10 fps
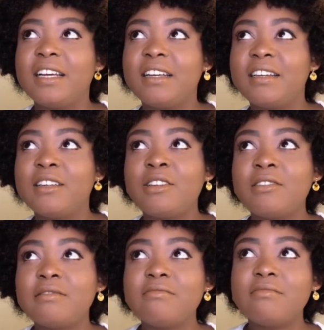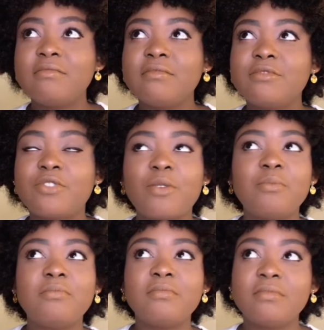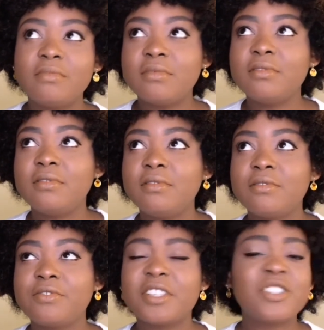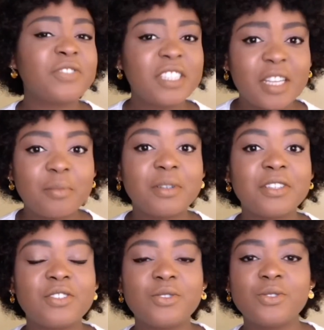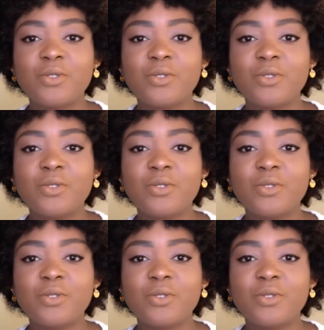um, from 1st of december to